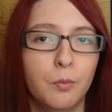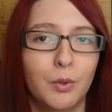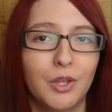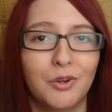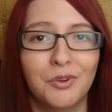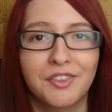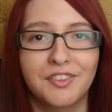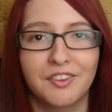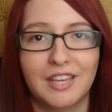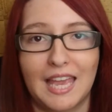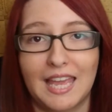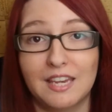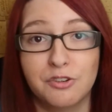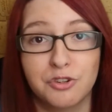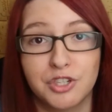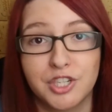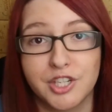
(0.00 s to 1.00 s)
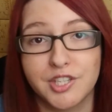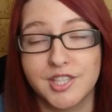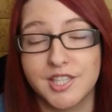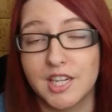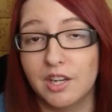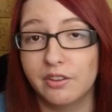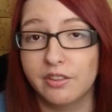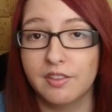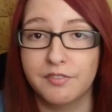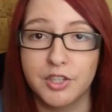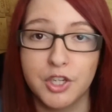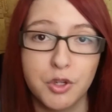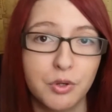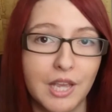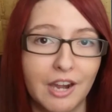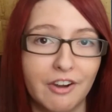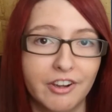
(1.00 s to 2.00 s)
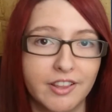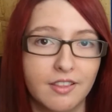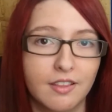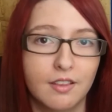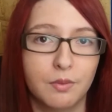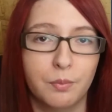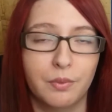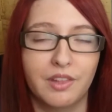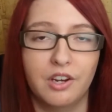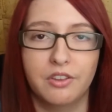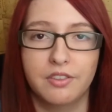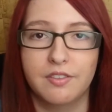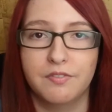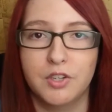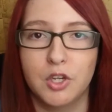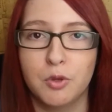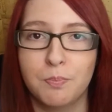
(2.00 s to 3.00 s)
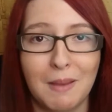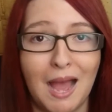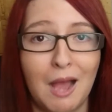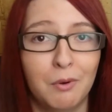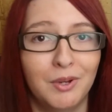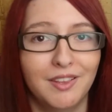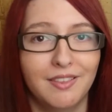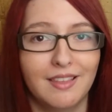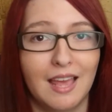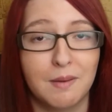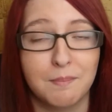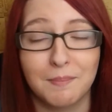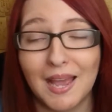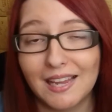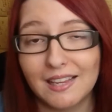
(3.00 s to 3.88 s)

We also get introduced to lots of new characters with lots of new powers and